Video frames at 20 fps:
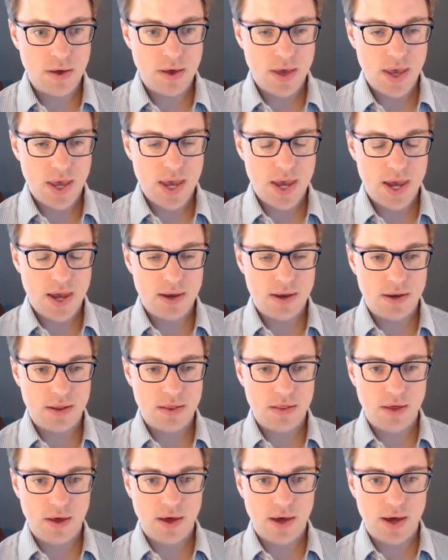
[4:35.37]
And
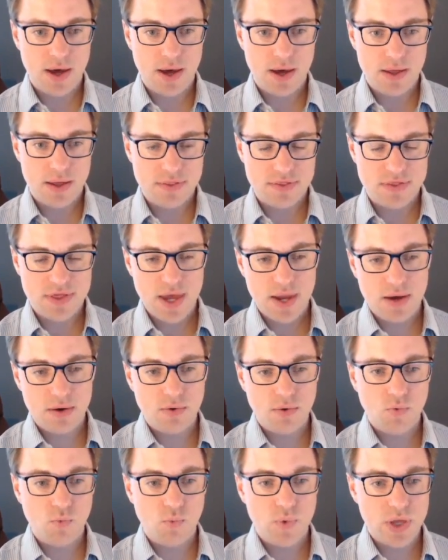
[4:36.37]

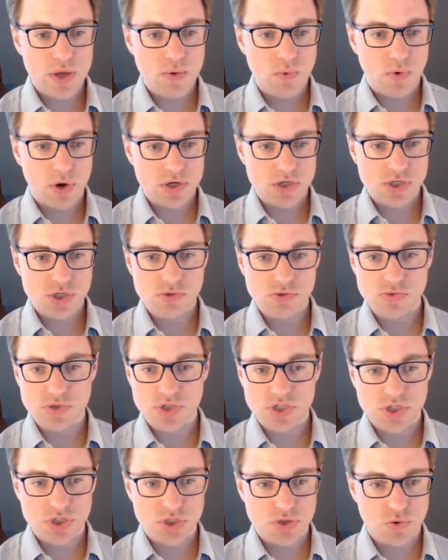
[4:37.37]
then we want to
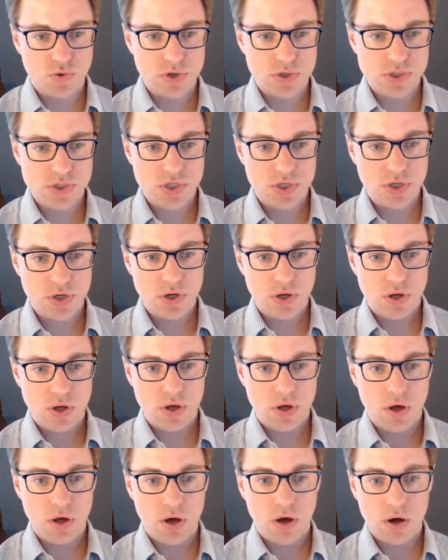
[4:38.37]
sort
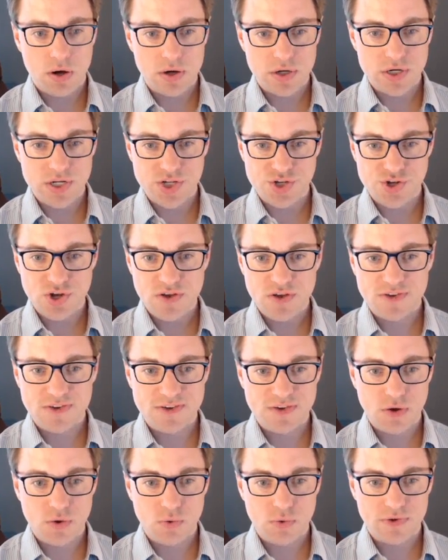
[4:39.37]
our digits.
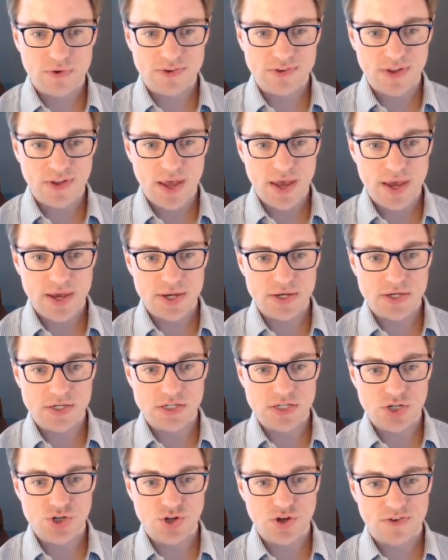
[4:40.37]
So we'll say
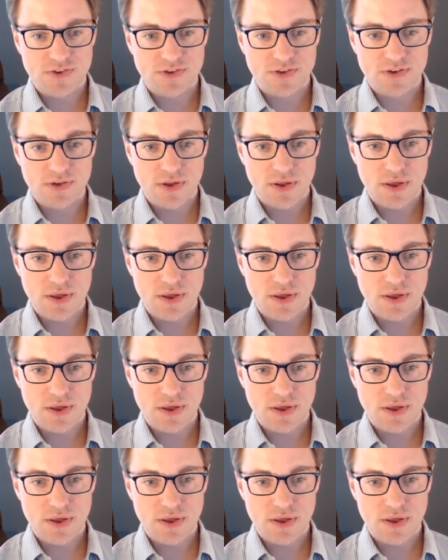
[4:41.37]
digits.begin,